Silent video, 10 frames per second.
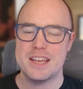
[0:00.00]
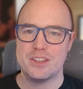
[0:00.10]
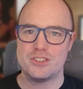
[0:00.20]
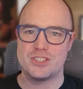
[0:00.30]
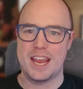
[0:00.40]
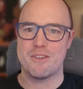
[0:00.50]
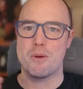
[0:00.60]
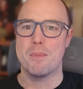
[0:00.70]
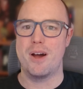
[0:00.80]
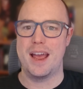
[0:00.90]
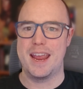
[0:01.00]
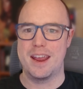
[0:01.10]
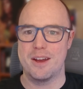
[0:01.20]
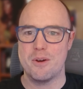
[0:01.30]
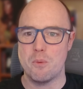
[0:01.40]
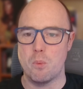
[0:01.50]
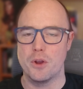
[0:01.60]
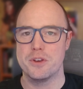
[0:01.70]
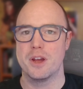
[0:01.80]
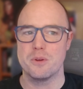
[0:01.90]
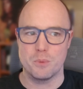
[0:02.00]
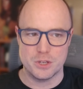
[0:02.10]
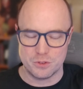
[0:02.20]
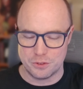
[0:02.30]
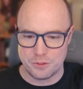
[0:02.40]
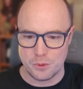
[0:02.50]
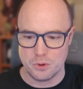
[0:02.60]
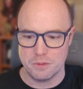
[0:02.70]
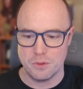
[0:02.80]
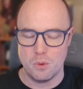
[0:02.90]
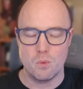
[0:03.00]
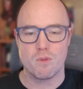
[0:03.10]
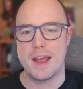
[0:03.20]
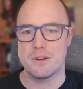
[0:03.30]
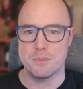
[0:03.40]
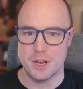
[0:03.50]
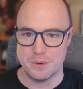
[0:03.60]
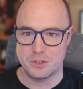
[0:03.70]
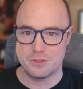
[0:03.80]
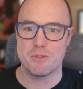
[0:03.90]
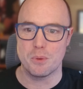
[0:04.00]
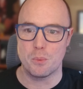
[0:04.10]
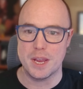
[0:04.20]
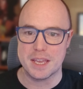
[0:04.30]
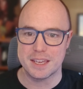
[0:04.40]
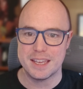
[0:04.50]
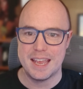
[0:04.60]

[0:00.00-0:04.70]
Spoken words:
stare at my OneNote, which was filled with all random notes from the week,